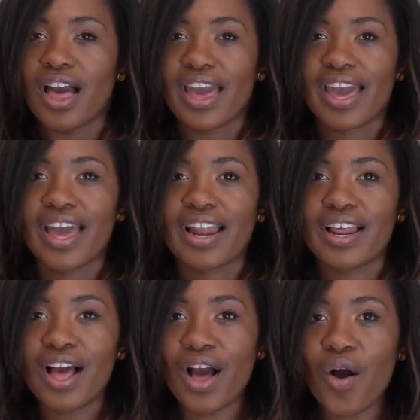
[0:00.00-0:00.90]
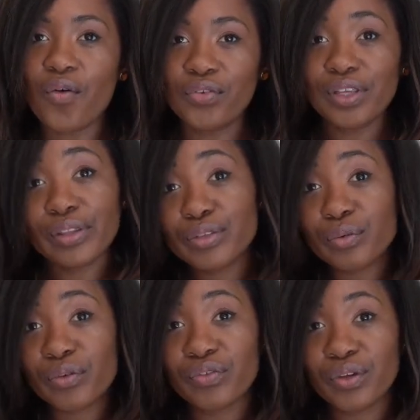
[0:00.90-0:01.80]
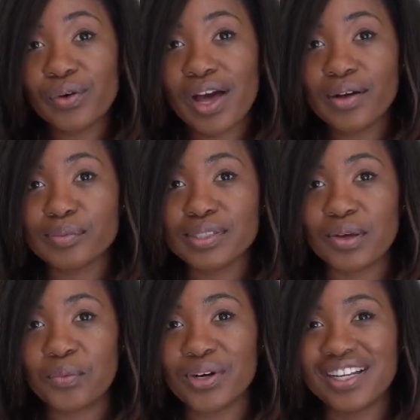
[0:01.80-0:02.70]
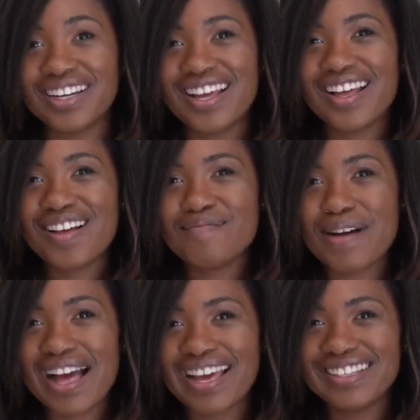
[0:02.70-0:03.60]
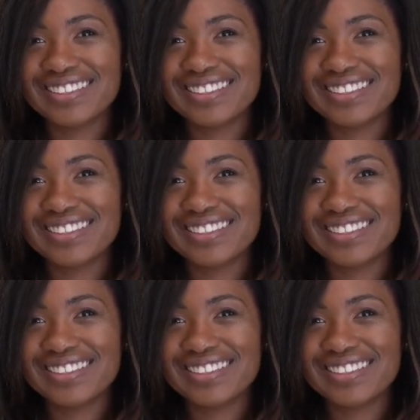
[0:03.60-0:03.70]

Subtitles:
And hopefully this review helps someone. Bye.